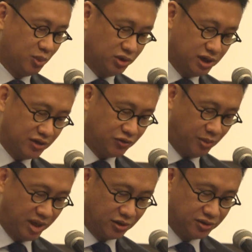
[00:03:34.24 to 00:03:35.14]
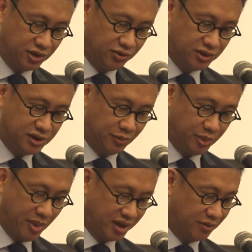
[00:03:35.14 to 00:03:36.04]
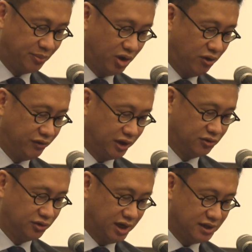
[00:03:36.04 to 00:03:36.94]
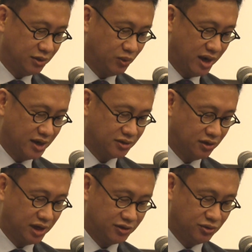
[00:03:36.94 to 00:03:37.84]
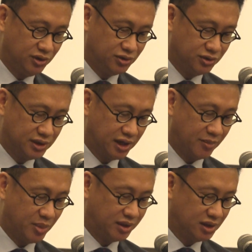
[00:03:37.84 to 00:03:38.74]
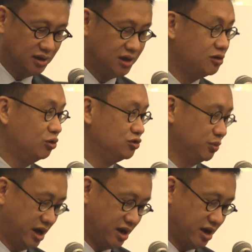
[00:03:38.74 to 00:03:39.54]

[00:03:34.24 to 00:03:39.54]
projects for my constituency of Pakatan Harapan and to raise awareness on national issues that are particularly close to